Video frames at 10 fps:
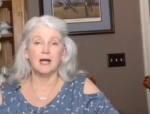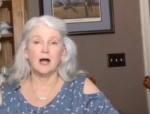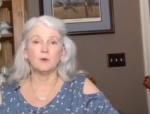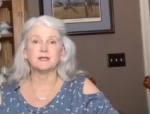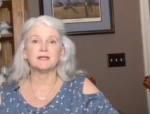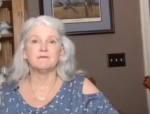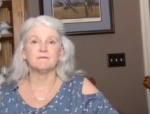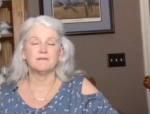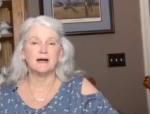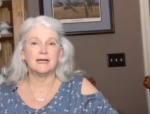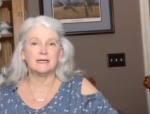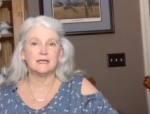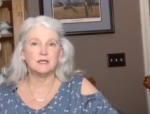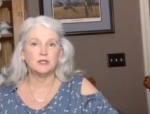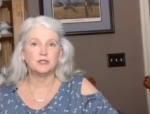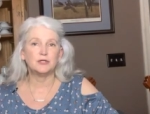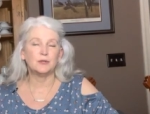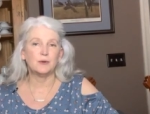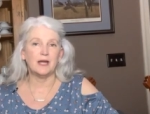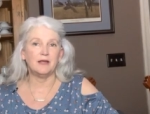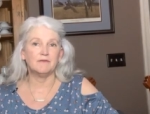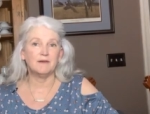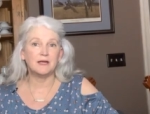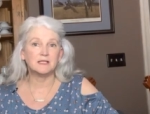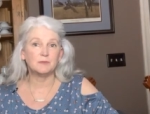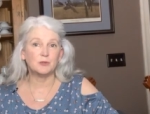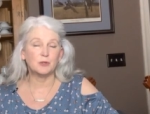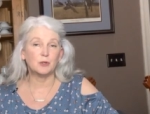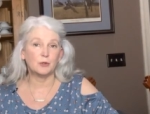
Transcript: I was invited to a Facebook